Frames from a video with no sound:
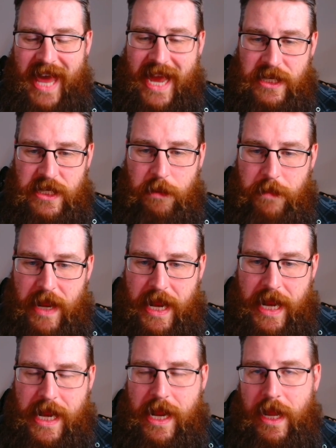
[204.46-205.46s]
That to
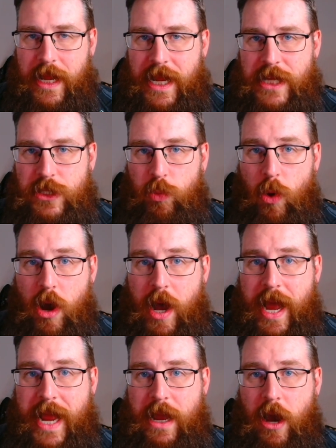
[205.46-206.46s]
me is
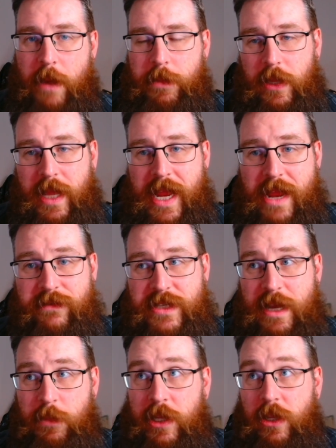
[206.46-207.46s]
why I believe
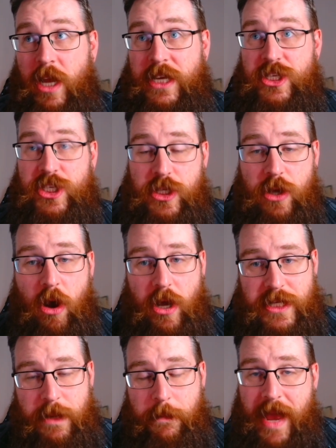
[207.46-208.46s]
someone like
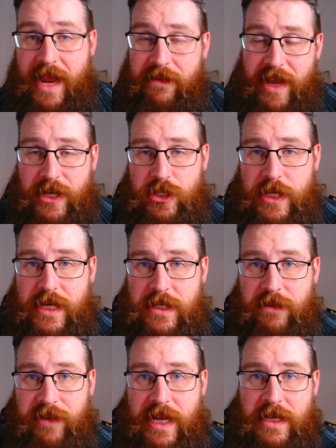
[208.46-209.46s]
Scott may have actually
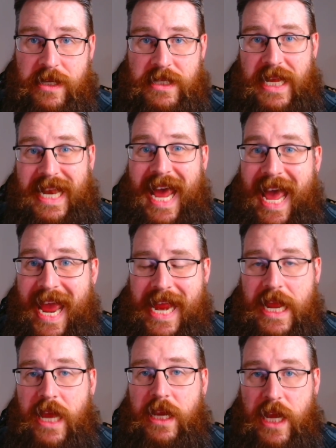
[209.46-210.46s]
intervened and said,
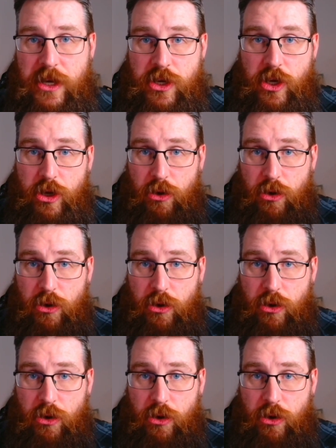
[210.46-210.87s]
hey, can you